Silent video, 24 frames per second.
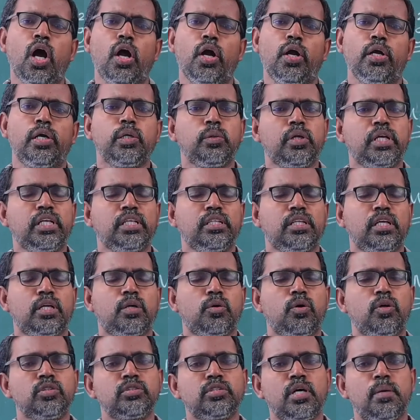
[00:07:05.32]
during the
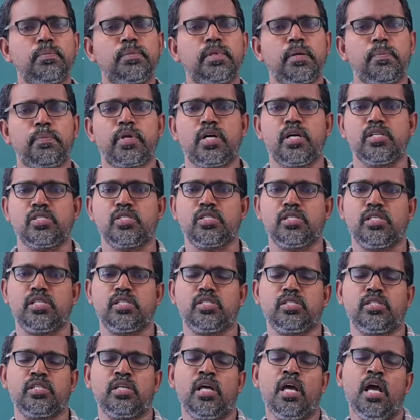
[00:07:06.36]
course of the process
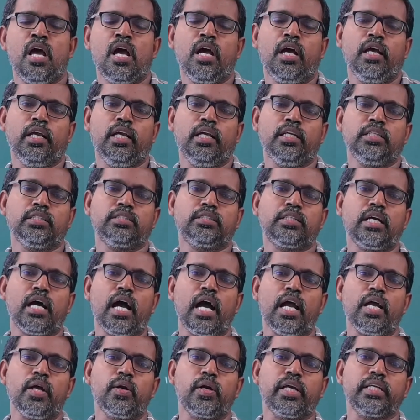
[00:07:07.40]
is
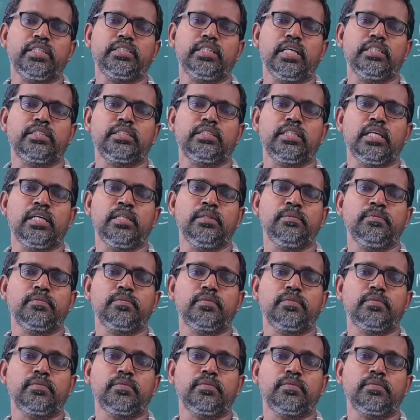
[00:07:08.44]
ionization,